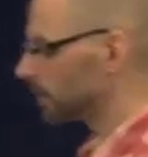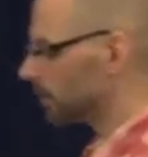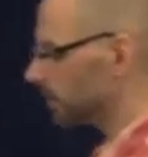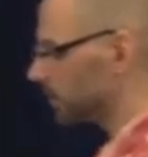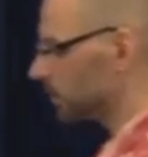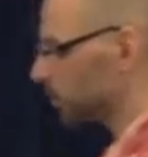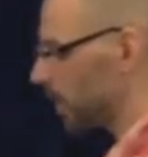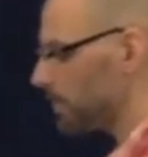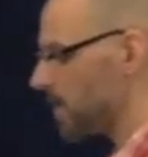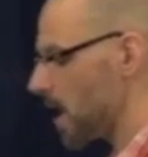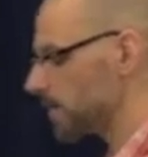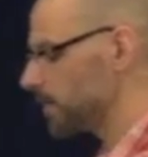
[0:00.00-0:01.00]
this is why
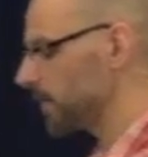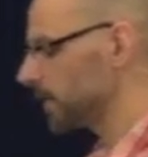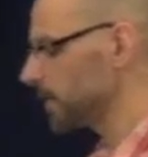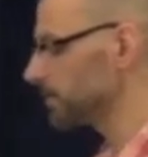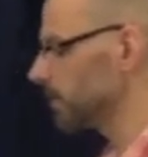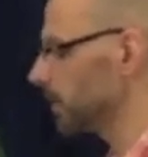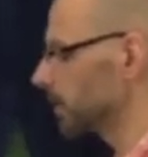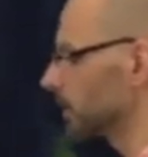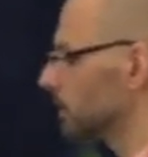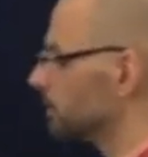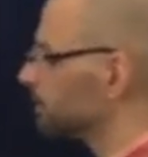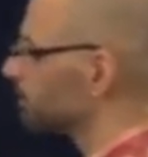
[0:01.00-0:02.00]
married men live
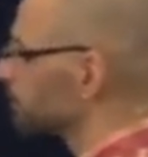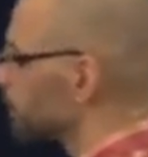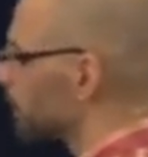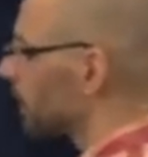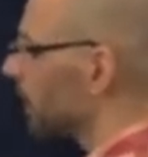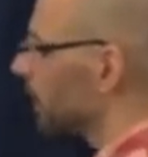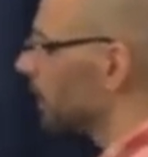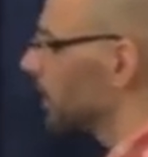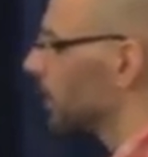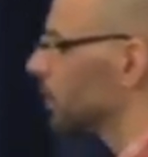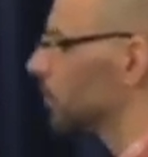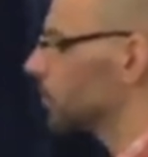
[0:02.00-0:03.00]
longer,
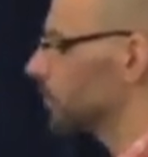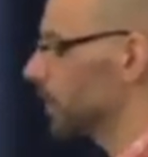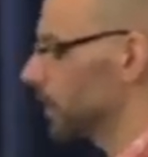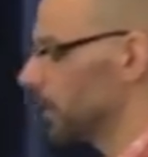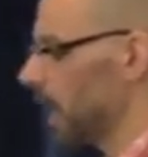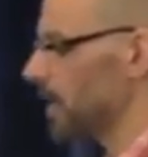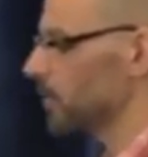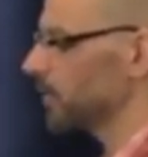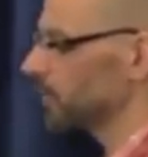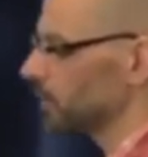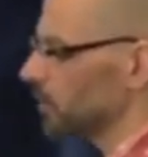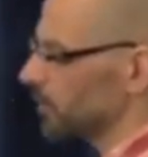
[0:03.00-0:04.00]
did a lot of
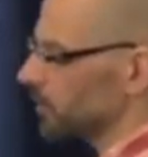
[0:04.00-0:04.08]
research,